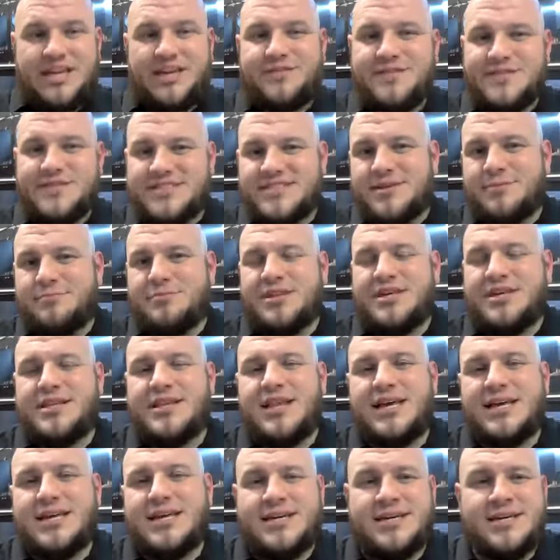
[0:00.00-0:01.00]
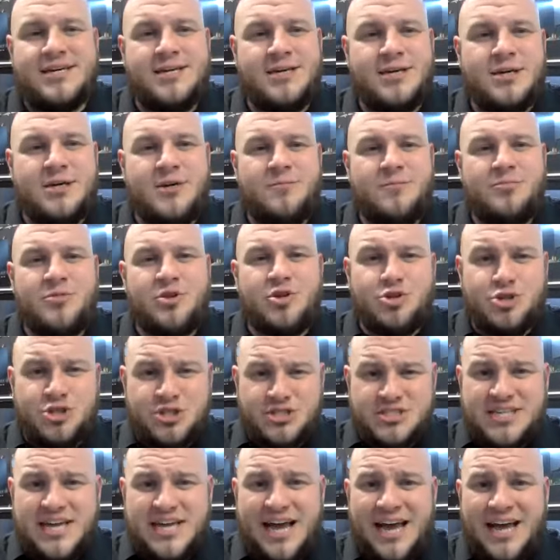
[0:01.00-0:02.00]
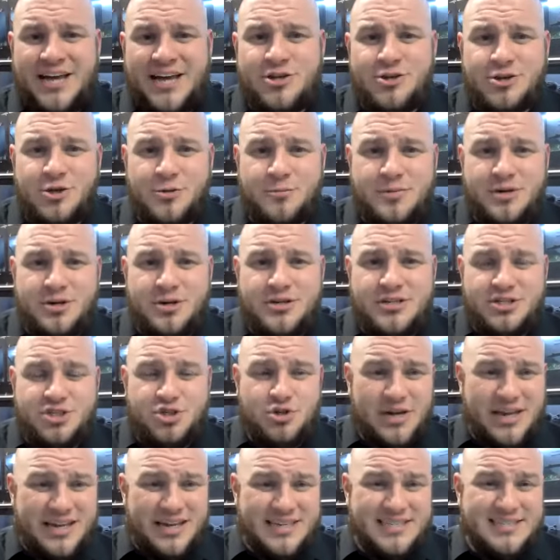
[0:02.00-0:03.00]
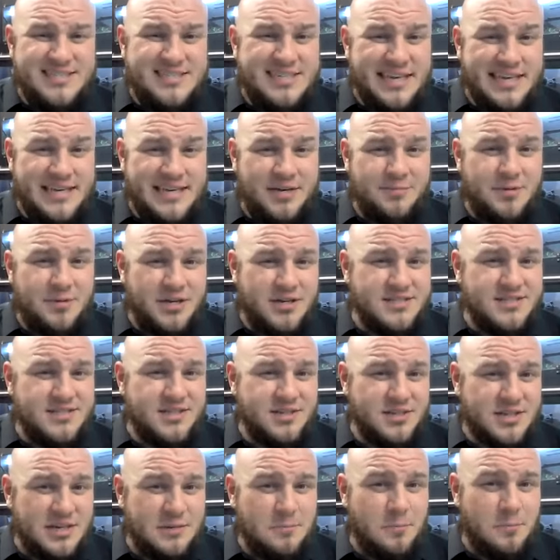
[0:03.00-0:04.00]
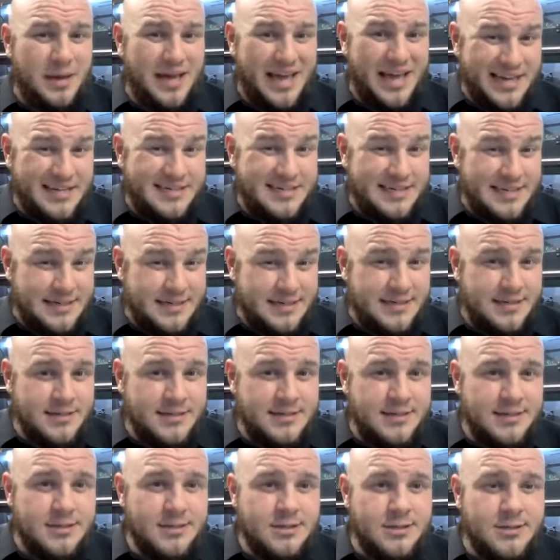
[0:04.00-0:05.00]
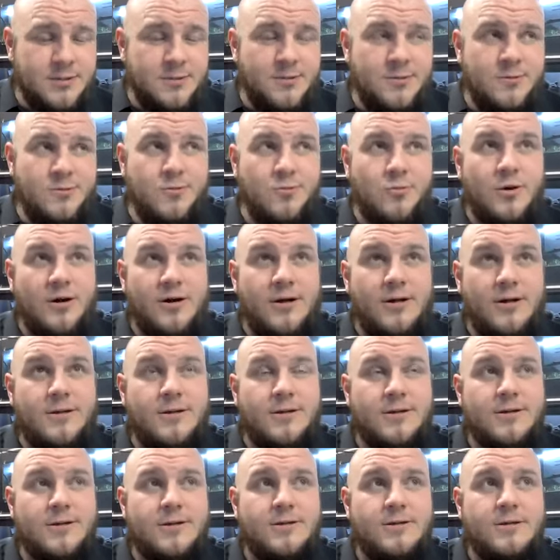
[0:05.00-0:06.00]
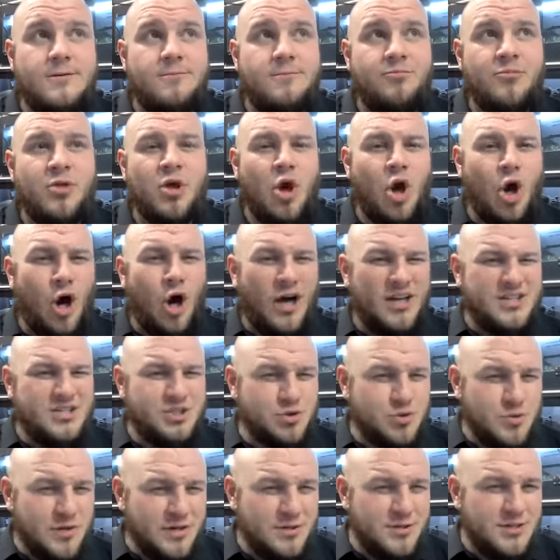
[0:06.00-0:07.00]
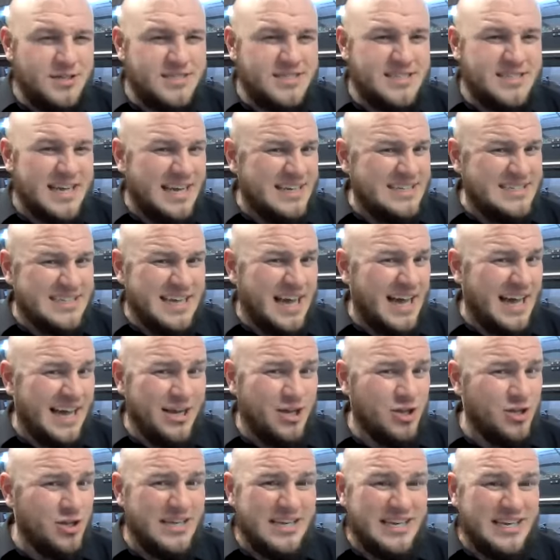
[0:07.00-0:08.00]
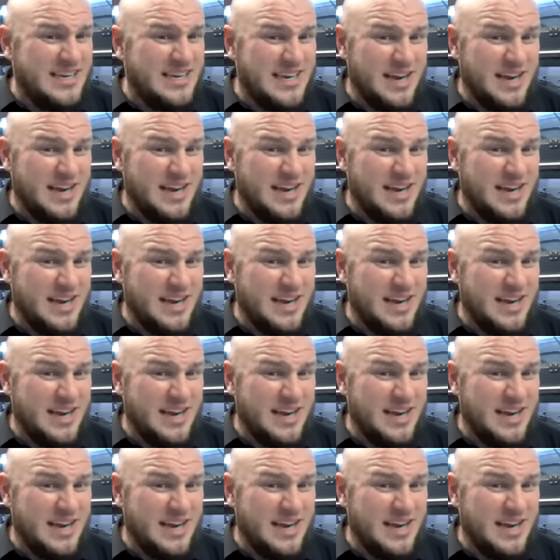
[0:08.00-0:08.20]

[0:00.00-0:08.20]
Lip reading: And if it's something like you should tile your bearded dragon's tank because they'll get impacted, well, Australia's not tile, and